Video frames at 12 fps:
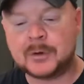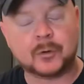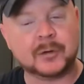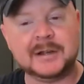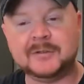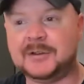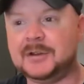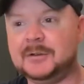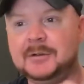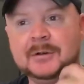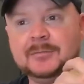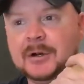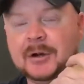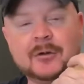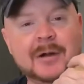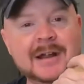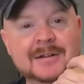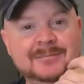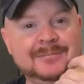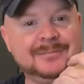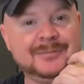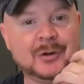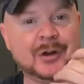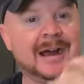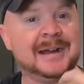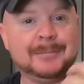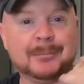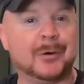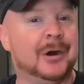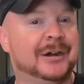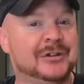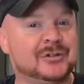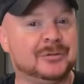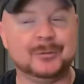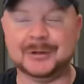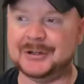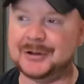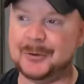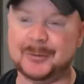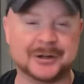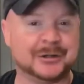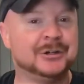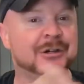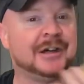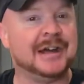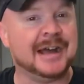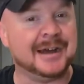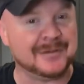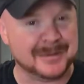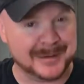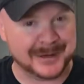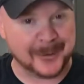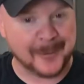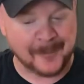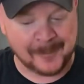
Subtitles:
or even a great light brunch when you don't want to cook a heavy meal.